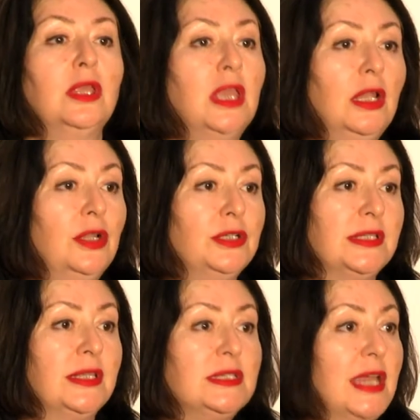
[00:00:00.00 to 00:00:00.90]
killers
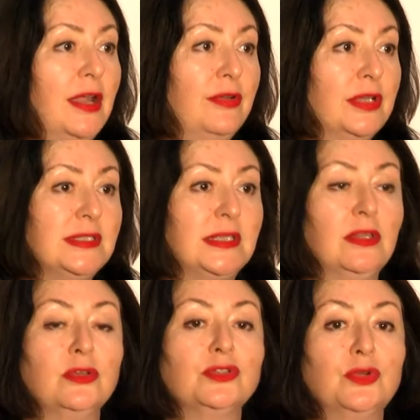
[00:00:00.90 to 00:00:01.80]
and the terrorists
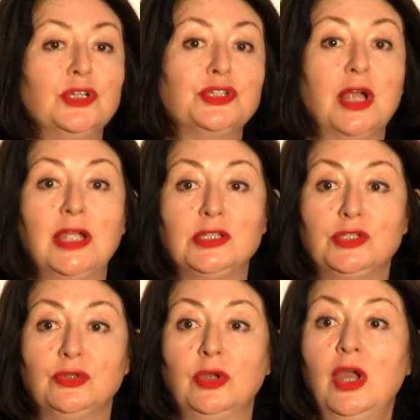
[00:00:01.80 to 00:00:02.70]
and those who are trying
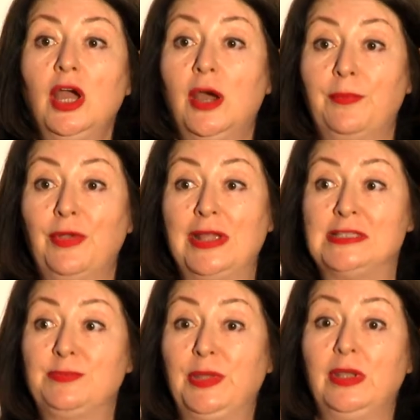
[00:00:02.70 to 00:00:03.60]
to
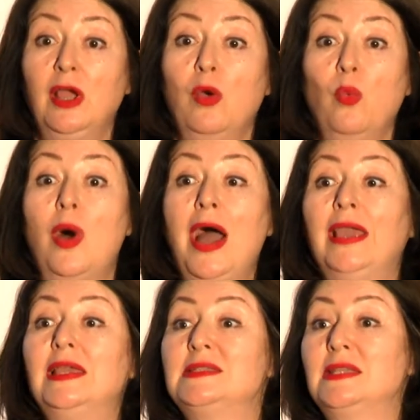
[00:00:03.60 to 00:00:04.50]
oppress. But why
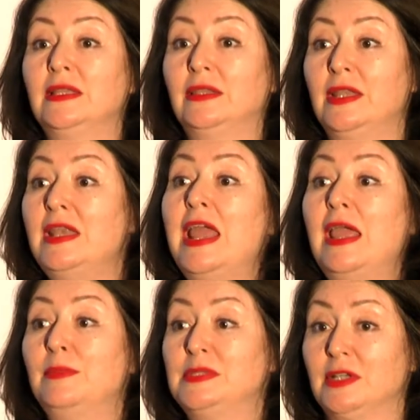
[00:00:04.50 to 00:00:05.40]
isn't the
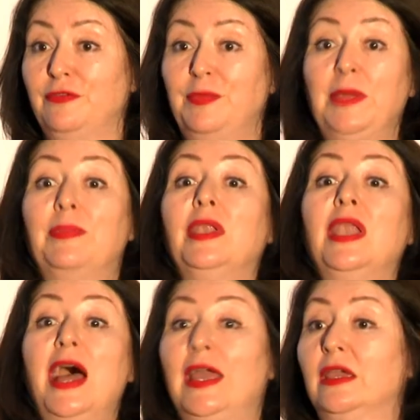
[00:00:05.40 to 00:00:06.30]
names of people
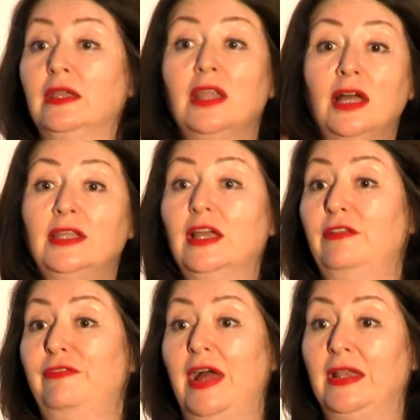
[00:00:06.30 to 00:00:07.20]
like Nadia
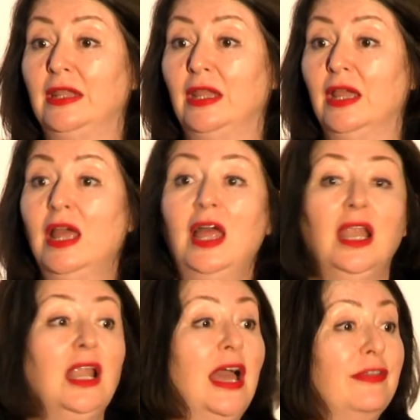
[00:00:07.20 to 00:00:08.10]
Alfani,
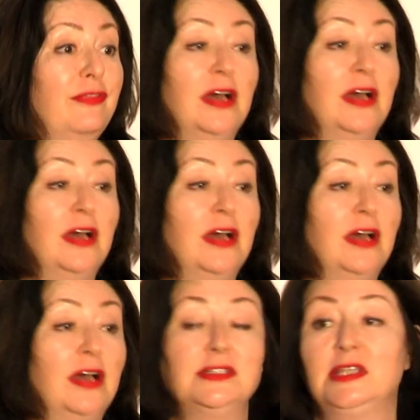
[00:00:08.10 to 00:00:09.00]
like
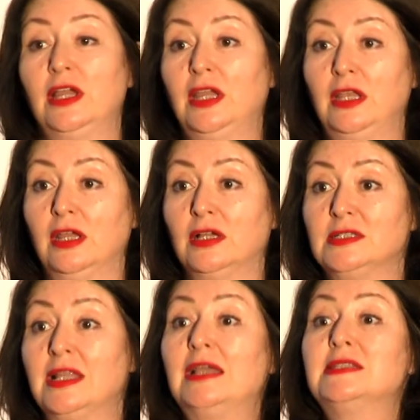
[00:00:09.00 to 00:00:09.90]
Fazia
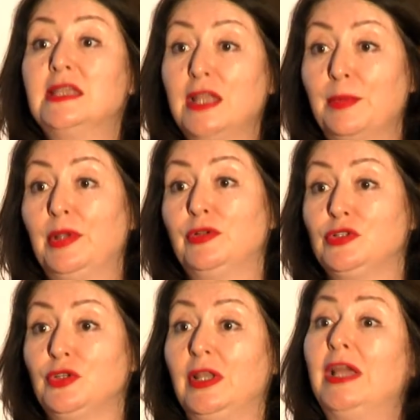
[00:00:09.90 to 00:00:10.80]
Elias, like Zeynab
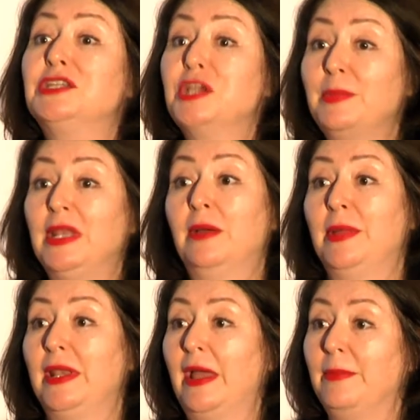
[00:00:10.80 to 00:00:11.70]
El-Razoui, like Jamila
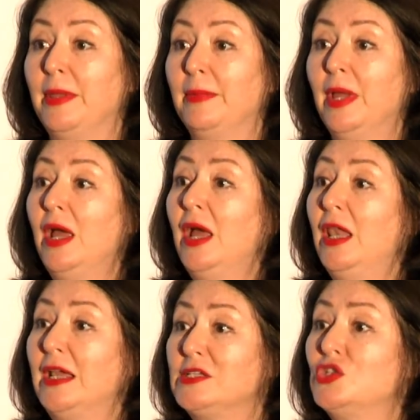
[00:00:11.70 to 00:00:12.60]
Ben-Habib,
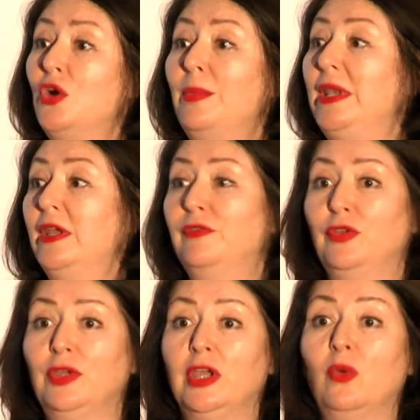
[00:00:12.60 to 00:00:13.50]
like so many of you
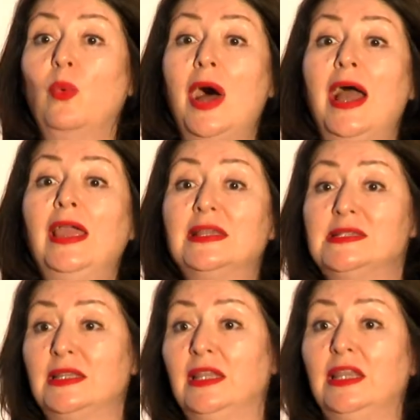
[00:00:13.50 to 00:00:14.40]
here, why
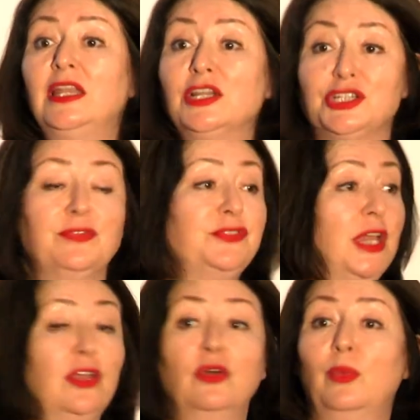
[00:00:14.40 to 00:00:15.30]
isn't it Ina
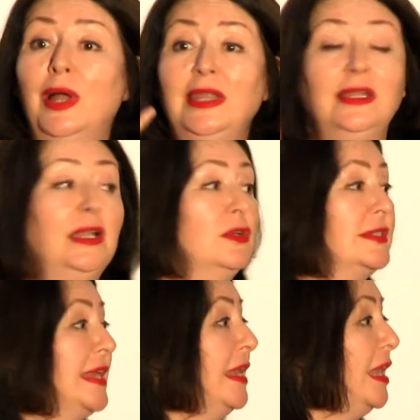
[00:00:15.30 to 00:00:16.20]
Shevchenko, Walid
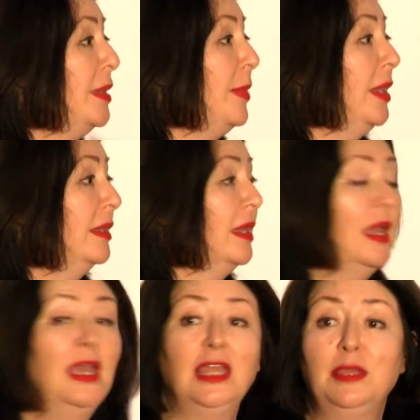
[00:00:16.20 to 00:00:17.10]
Al-Husseini,
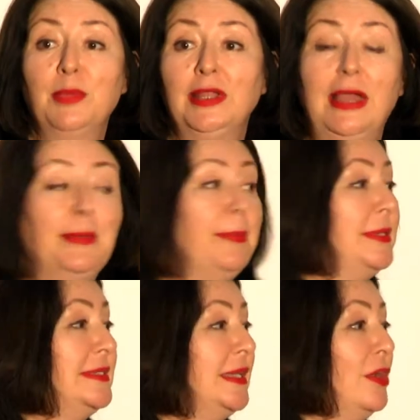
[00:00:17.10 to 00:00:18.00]
Imad
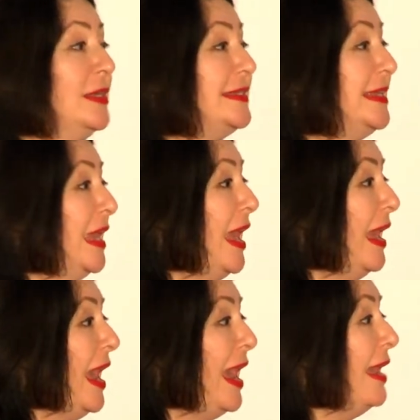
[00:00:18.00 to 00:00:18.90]
Habibuddin? Honestly,
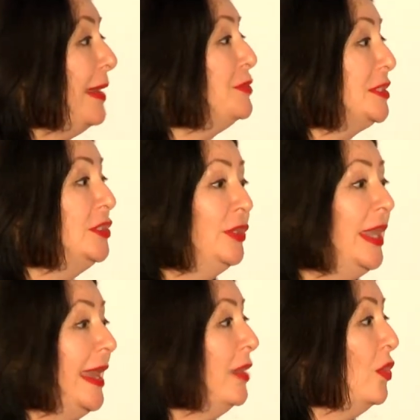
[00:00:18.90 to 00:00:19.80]
I'm just
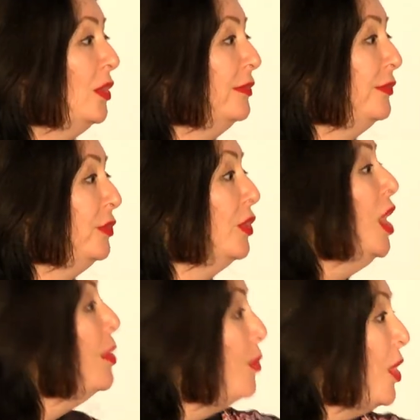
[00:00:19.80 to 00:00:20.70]
looking at all of you.
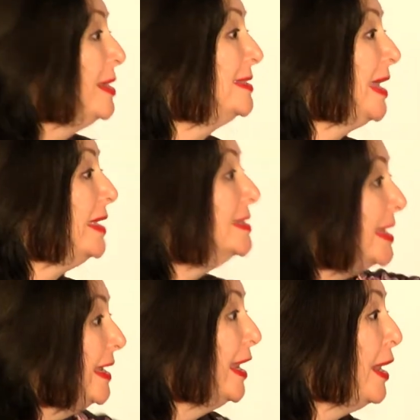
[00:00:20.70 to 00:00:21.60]
Mozan,
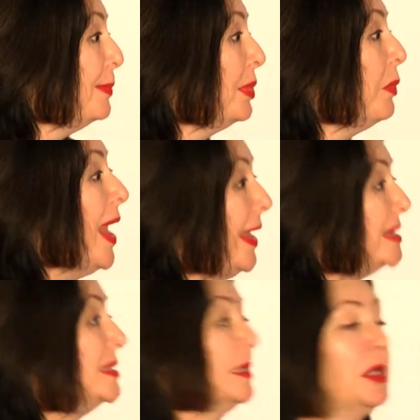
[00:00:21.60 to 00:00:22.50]
Zeynab, why
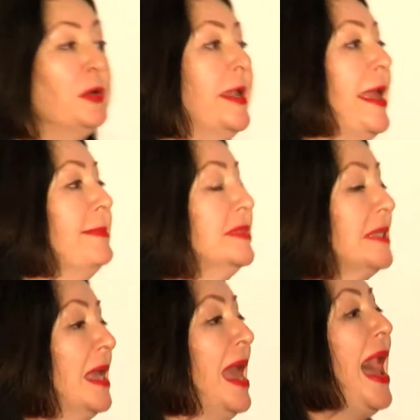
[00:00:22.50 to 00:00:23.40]
isn't your names
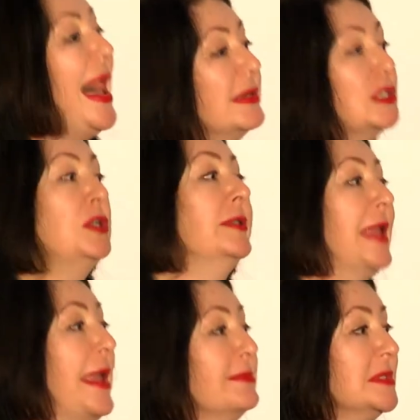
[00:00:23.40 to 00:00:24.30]
household
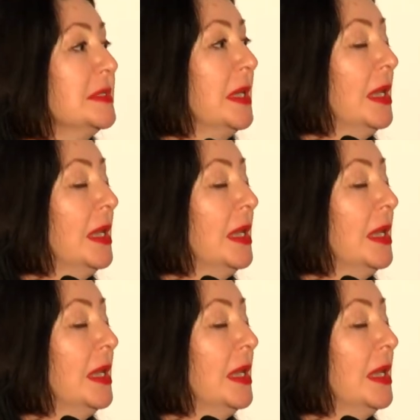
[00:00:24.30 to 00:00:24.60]
names?